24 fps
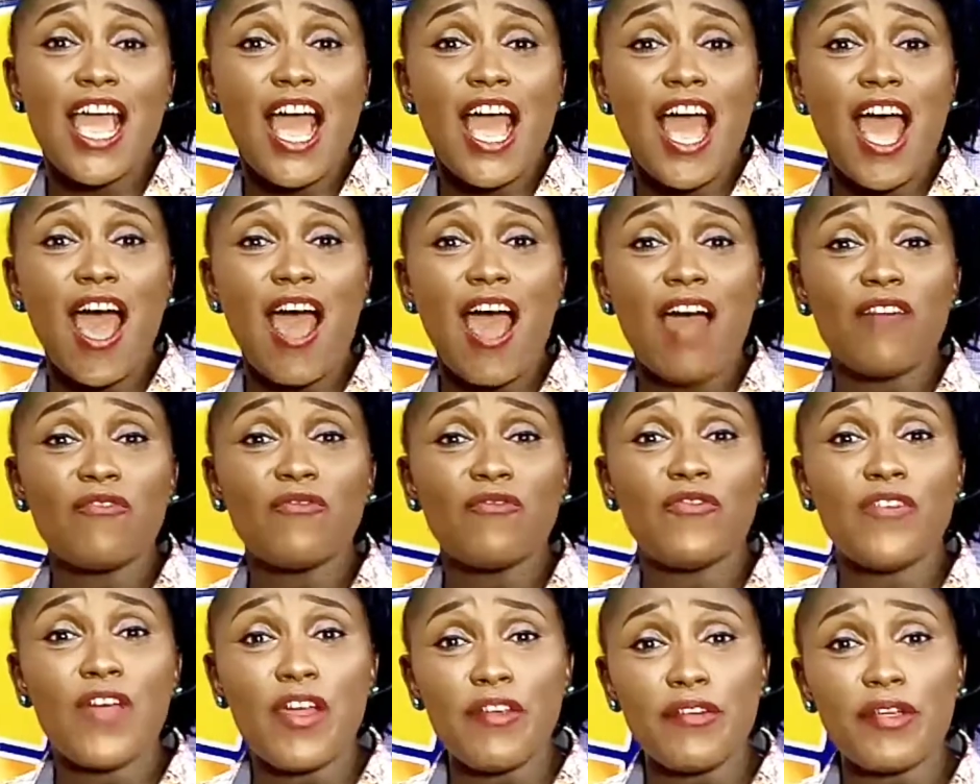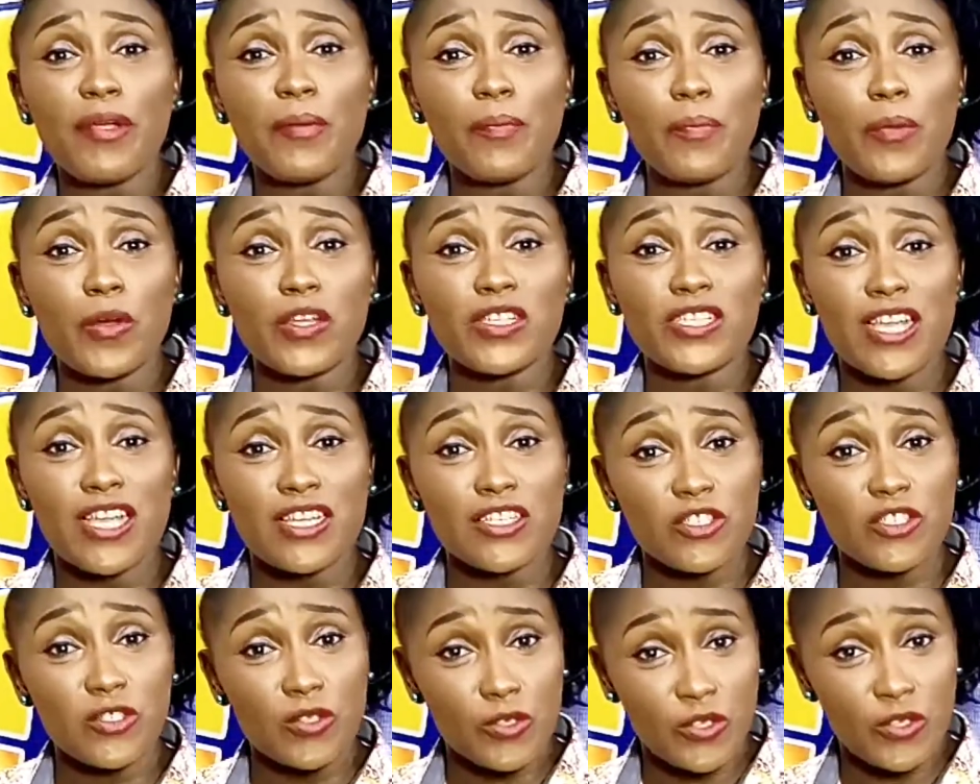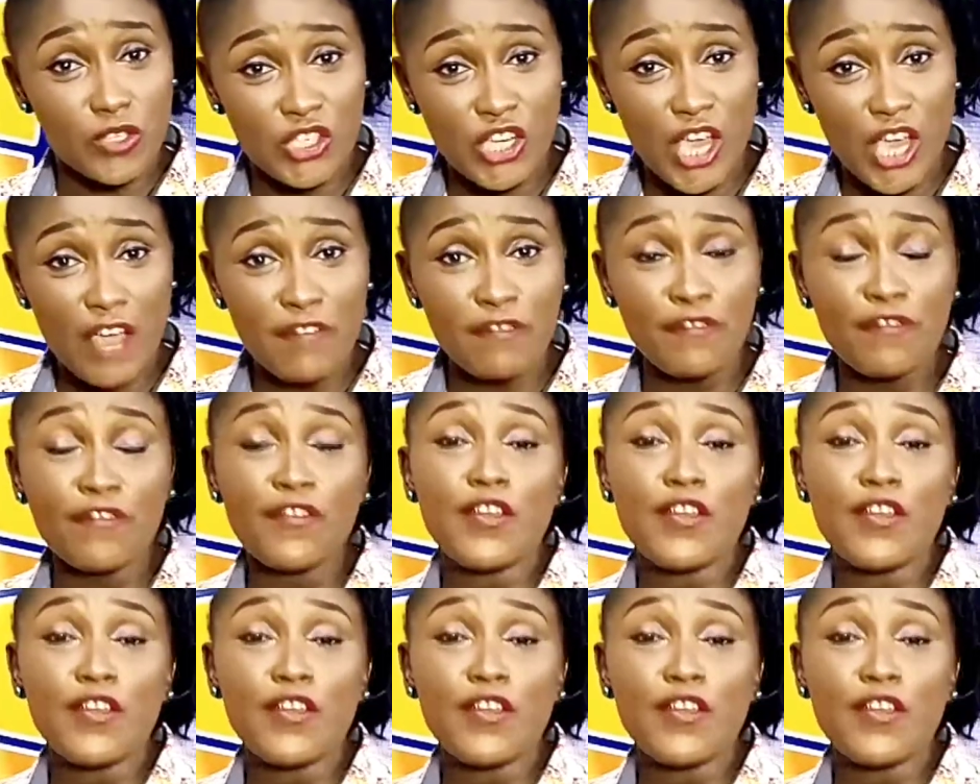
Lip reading: are very important to the chef,